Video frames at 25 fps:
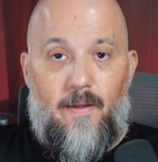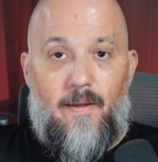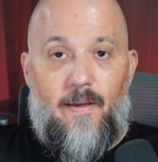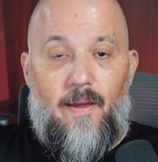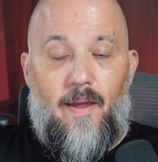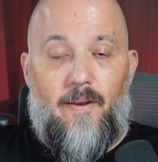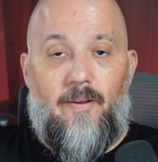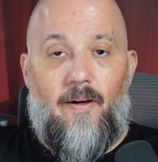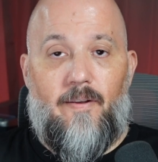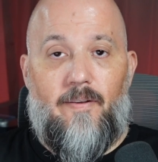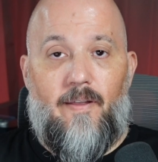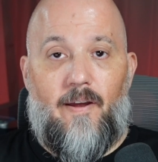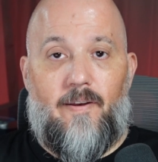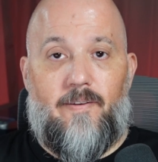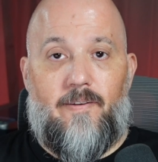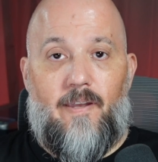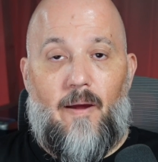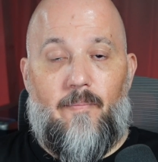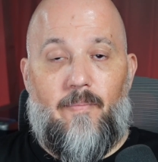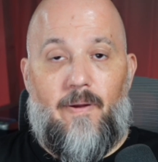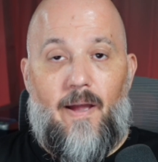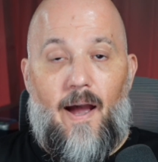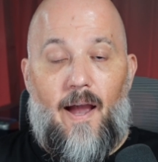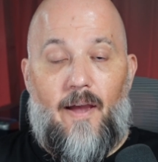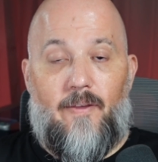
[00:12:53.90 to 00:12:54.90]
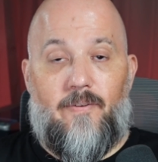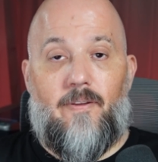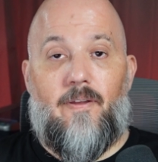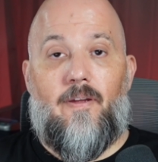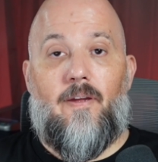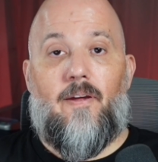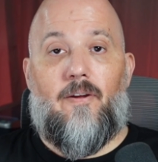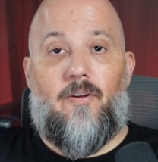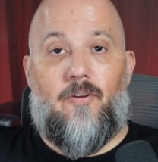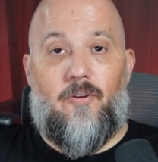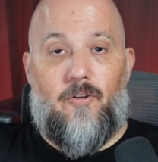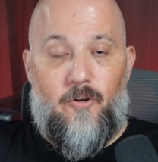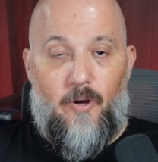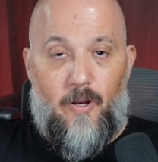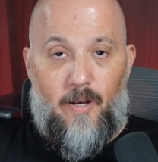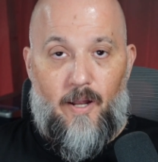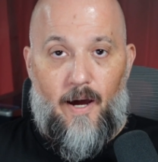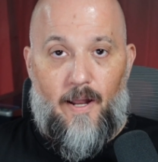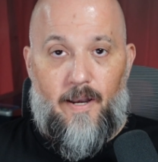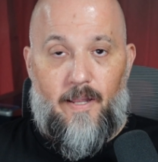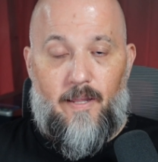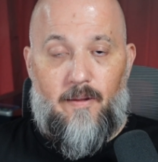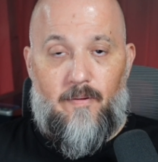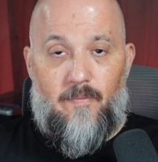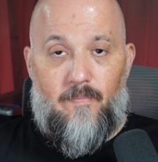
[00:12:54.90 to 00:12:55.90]
Until next time, guys, good
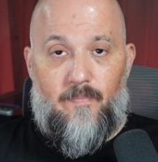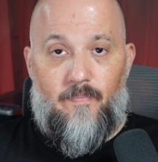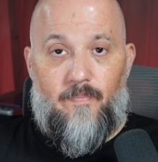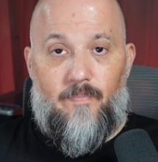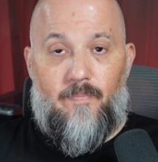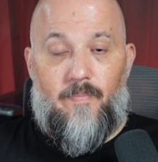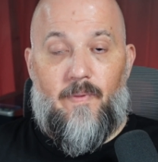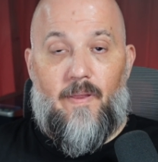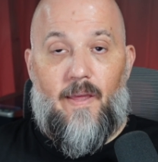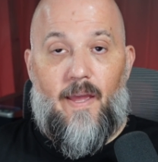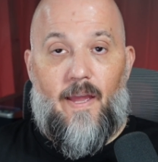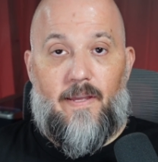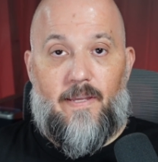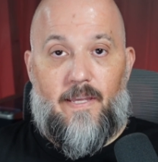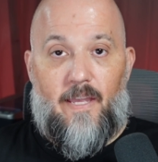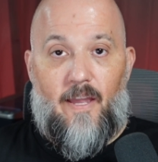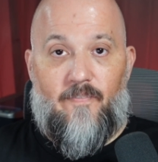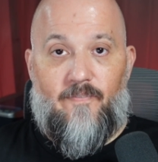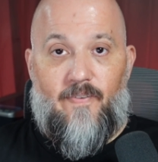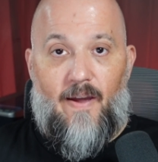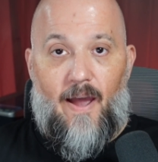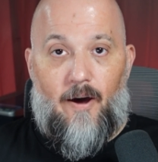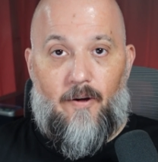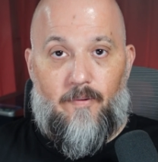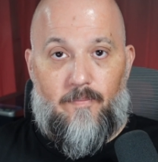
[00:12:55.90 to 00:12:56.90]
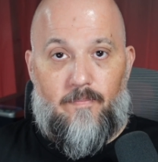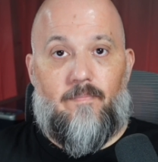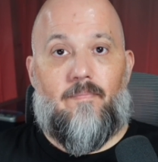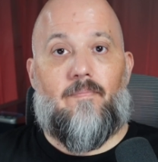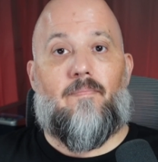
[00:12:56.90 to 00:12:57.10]
hunting and GIF out.